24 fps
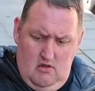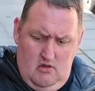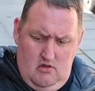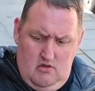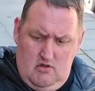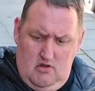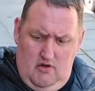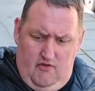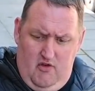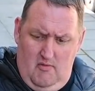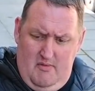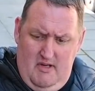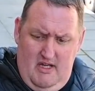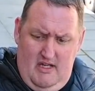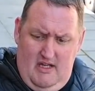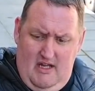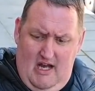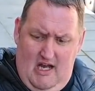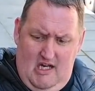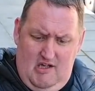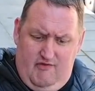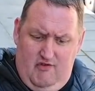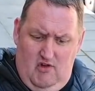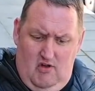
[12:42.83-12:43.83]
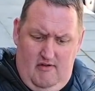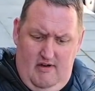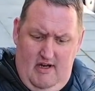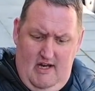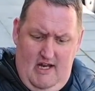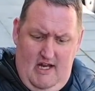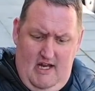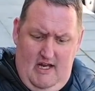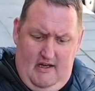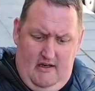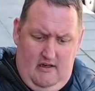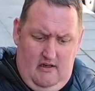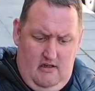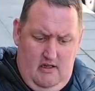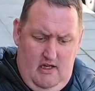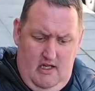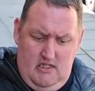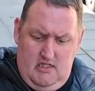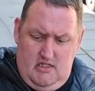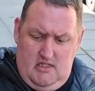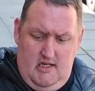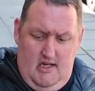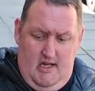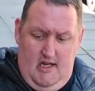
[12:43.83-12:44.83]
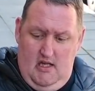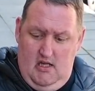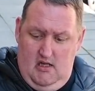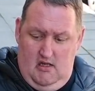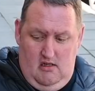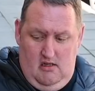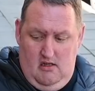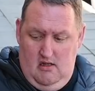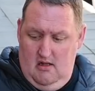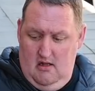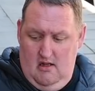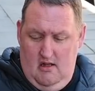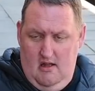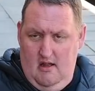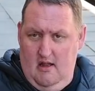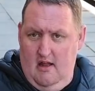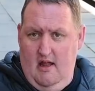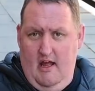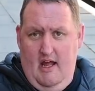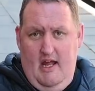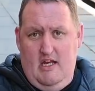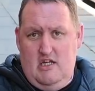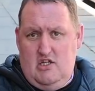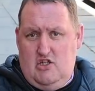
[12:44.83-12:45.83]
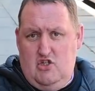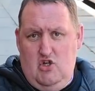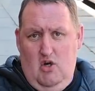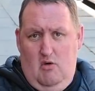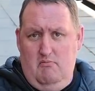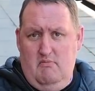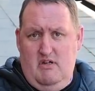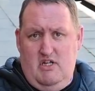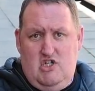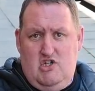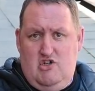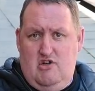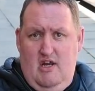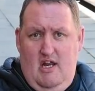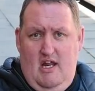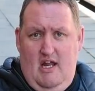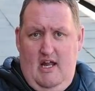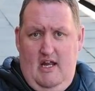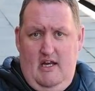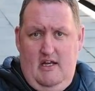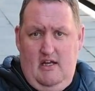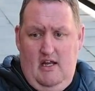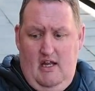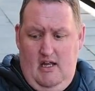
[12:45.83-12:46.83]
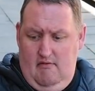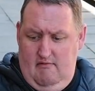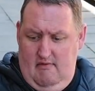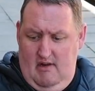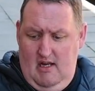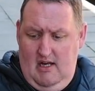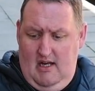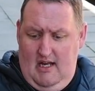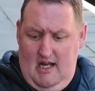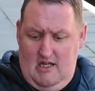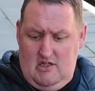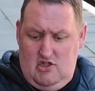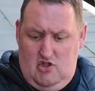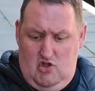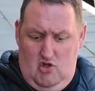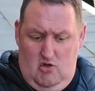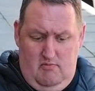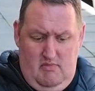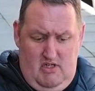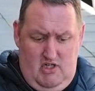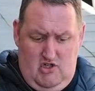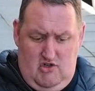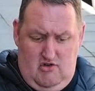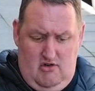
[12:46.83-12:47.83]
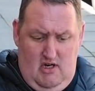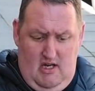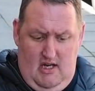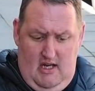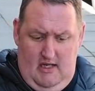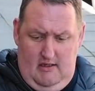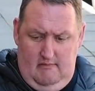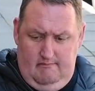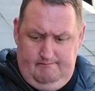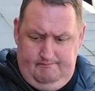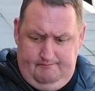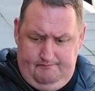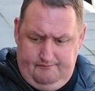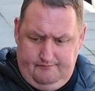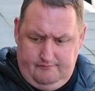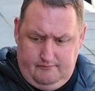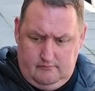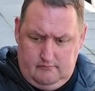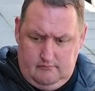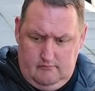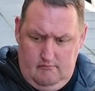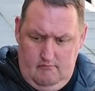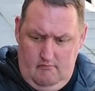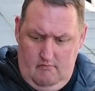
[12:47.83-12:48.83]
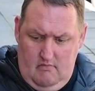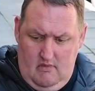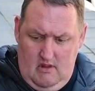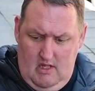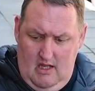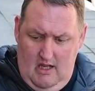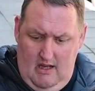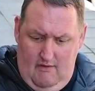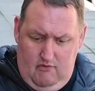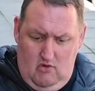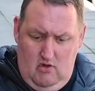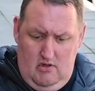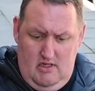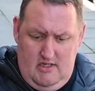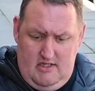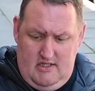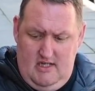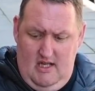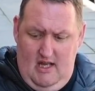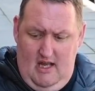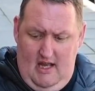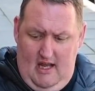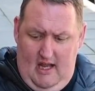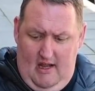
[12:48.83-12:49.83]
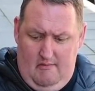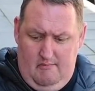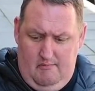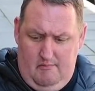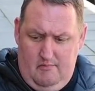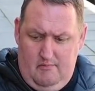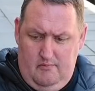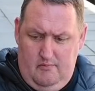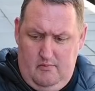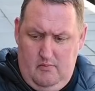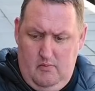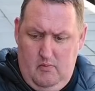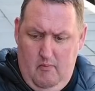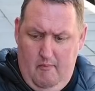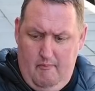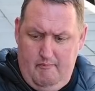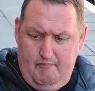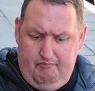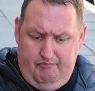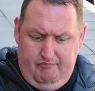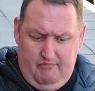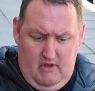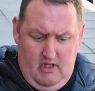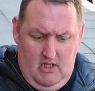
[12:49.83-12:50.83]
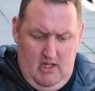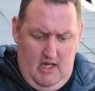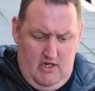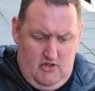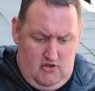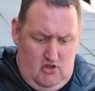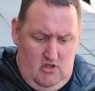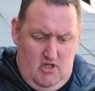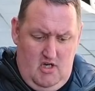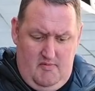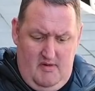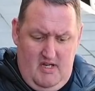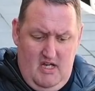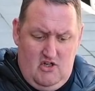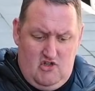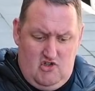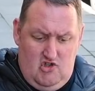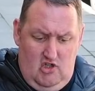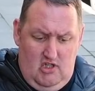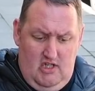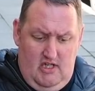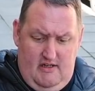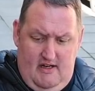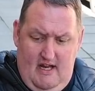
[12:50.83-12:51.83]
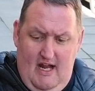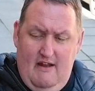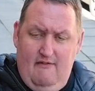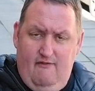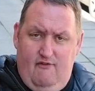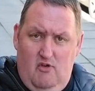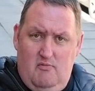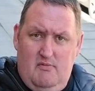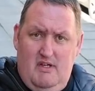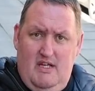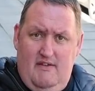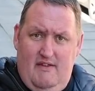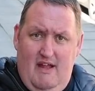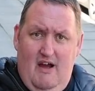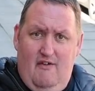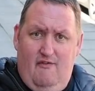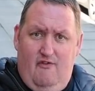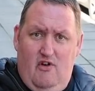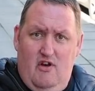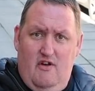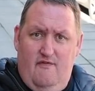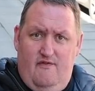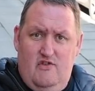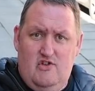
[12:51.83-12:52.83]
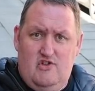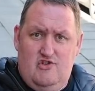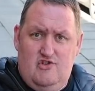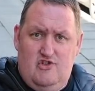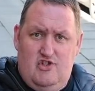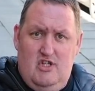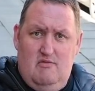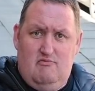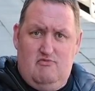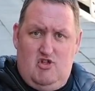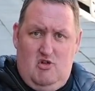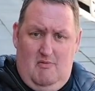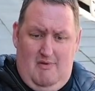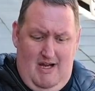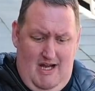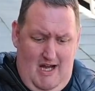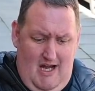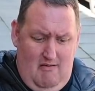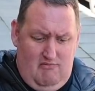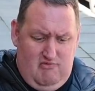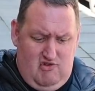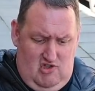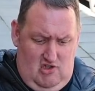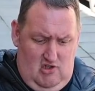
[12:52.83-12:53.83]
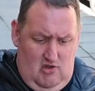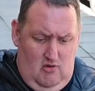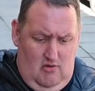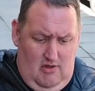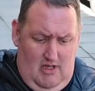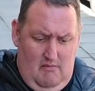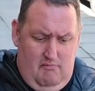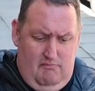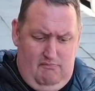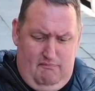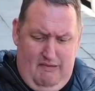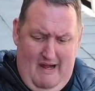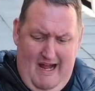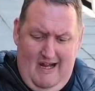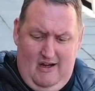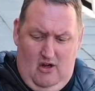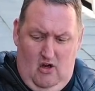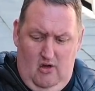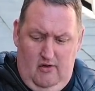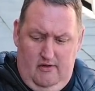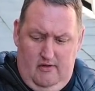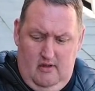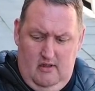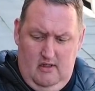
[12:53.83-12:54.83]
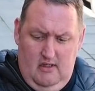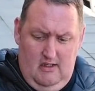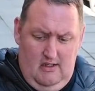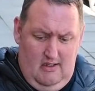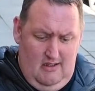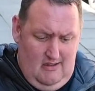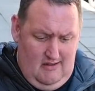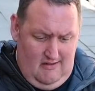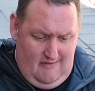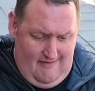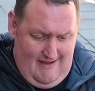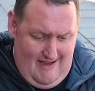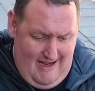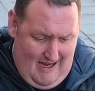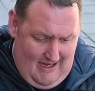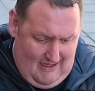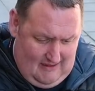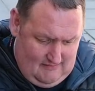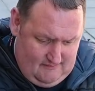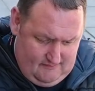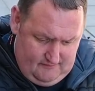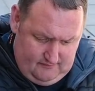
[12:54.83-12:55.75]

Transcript: So for me, guys, for rating, it's it, it's done me straight in. It really has done me straight in. I've got to say, it's got to be a solid nine for me. That for the fish and chips, absolutely bang on. That